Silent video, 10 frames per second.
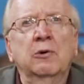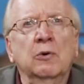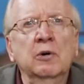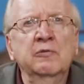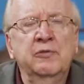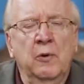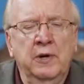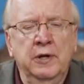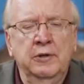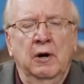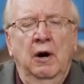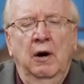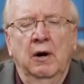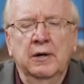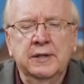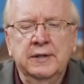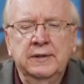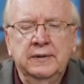make room for it in your heart.